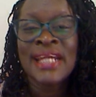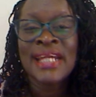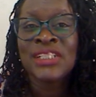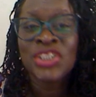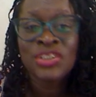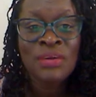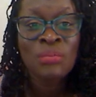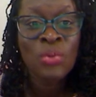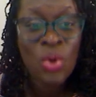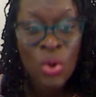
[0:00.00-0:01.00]
and
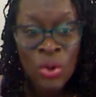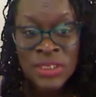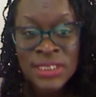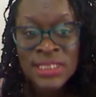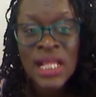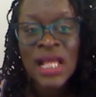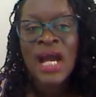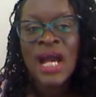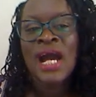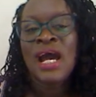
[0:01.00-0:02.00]
achievable goals
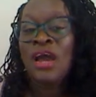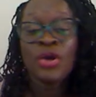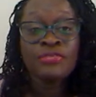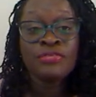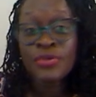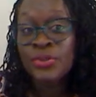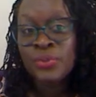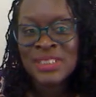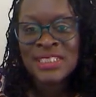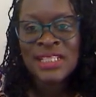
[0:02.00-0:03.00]
and for you
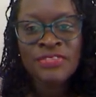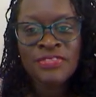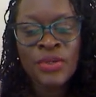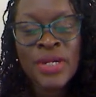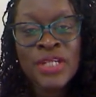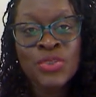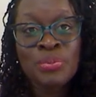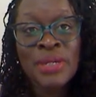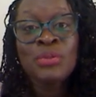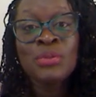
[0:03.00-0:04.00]
yourself in order to
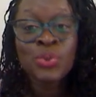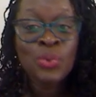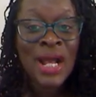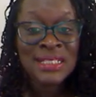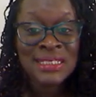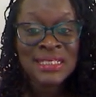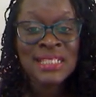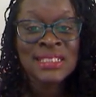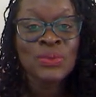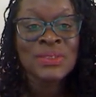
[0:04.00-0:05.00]
be able to
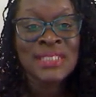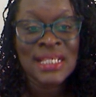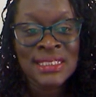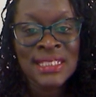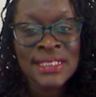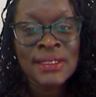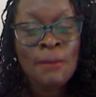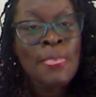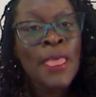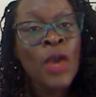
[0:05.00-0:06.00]
assess your success.
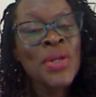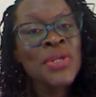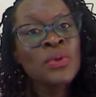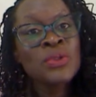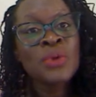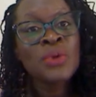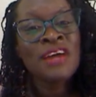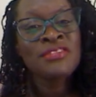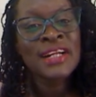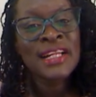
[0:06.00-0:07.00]
When you also
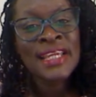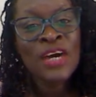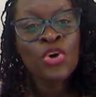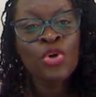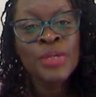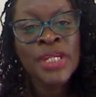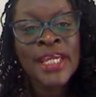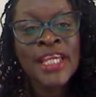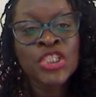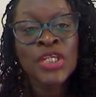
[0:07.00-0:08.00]
have clear
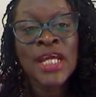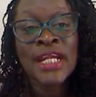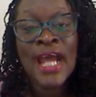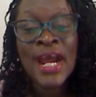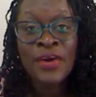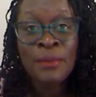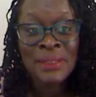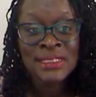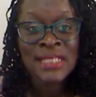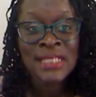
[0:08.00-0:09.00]
communication and
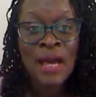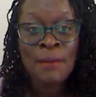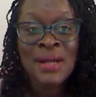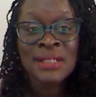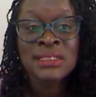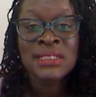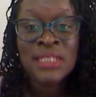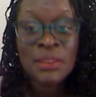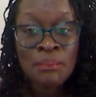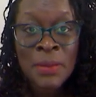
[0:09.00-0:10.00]
agreement amongst
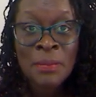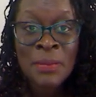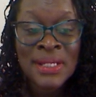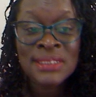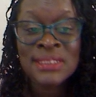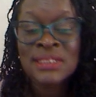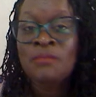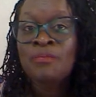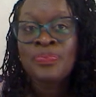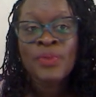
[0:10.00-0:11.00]
team members
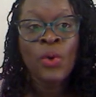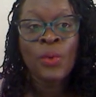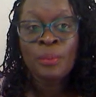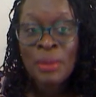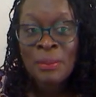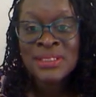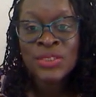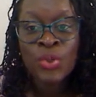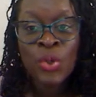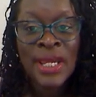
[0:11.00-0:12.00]
or members
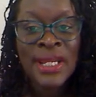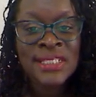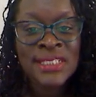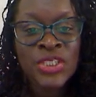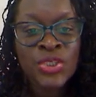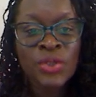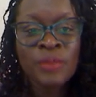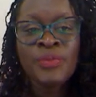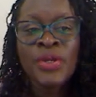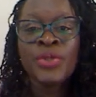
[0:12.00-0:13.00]
in your
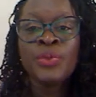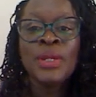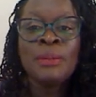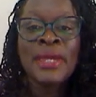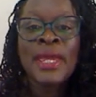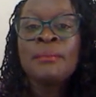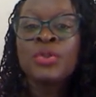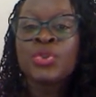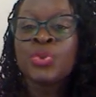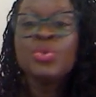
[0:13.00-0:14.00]
organization, you will be
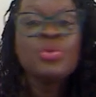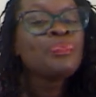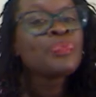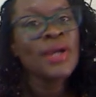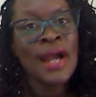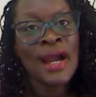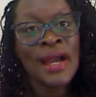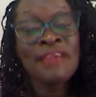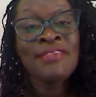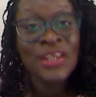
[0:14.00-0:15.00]
able to
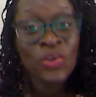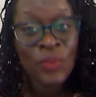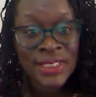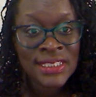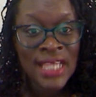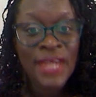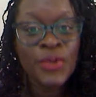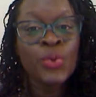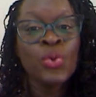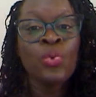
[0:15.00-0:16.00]
evaluate
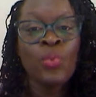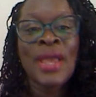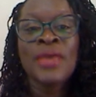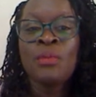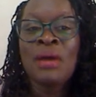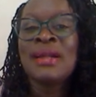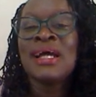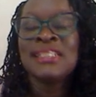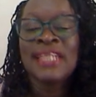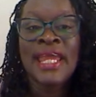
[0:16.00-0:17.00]
and know where you are
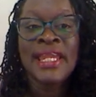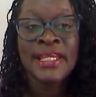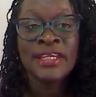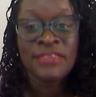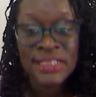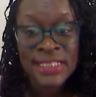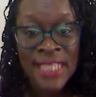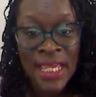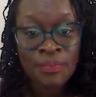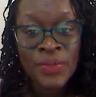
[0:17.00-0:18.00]
at any given
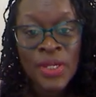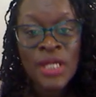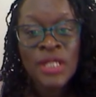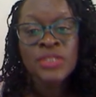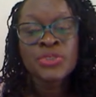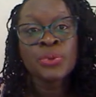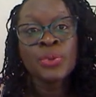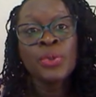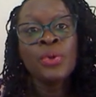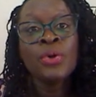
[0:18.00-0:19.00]
time.
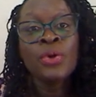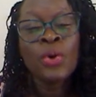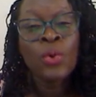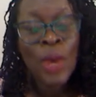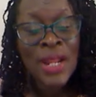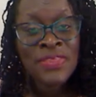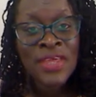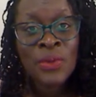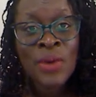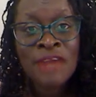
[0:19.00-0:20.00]
So one
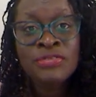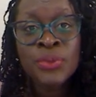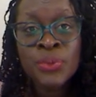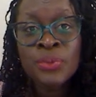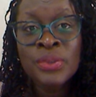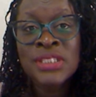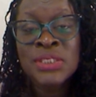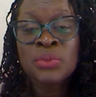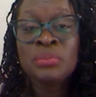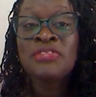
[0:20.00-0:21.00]
thing you have to do is
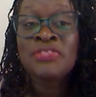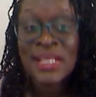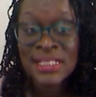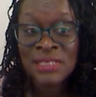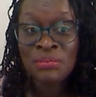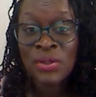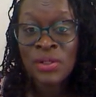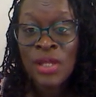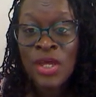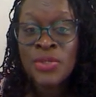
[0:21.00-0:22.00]
to be
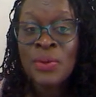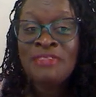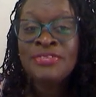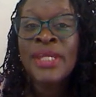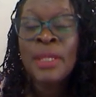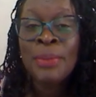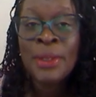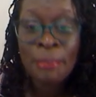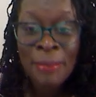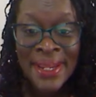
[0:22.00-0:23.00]
flexible. You have to keep
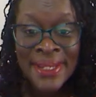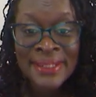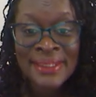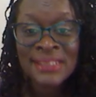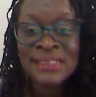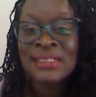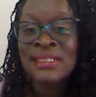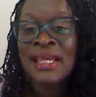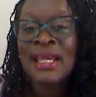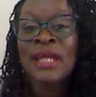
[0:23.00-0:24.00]
in mind that
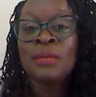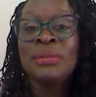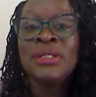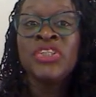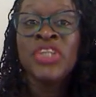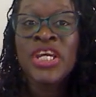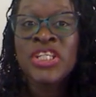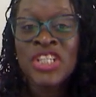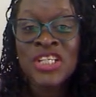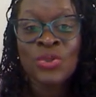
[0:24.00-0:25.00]
there can be
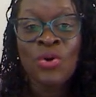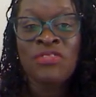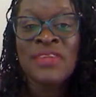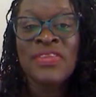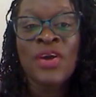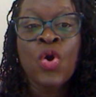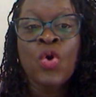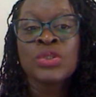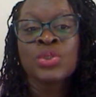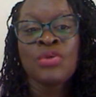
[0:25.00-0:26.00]
changes over the
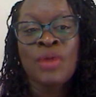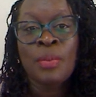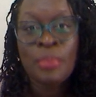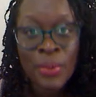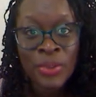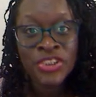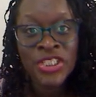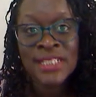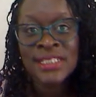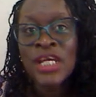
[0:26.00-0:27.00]
course of a
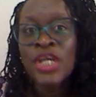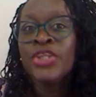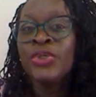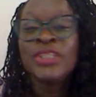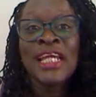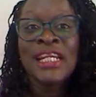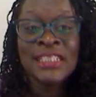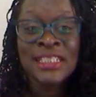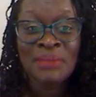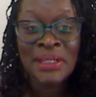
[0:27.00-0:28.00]
project. New
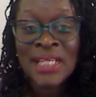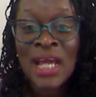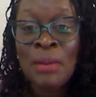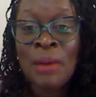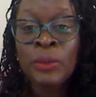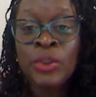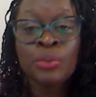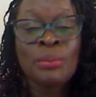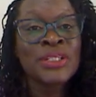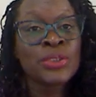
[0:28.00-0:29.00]
challenges might come up
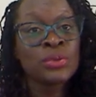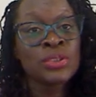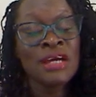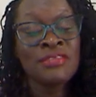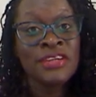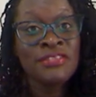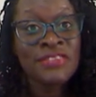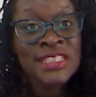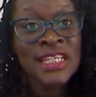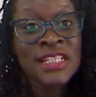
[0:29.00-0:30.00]
which you might not have
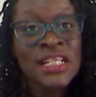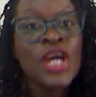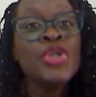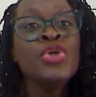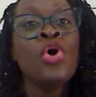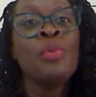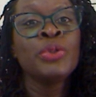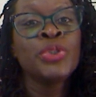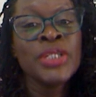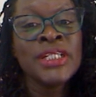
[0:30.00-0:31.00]
envisaged. New
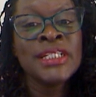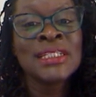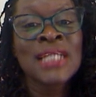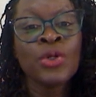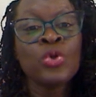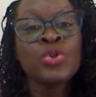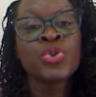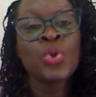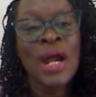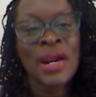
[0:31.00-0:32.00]
opportunities can
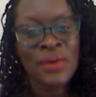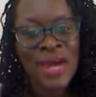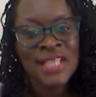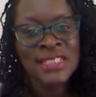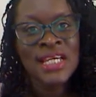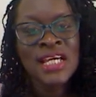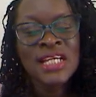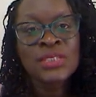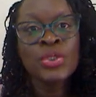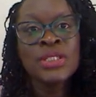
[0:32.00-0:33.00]
also arise.
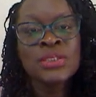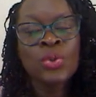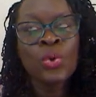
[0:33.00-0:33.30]
So it's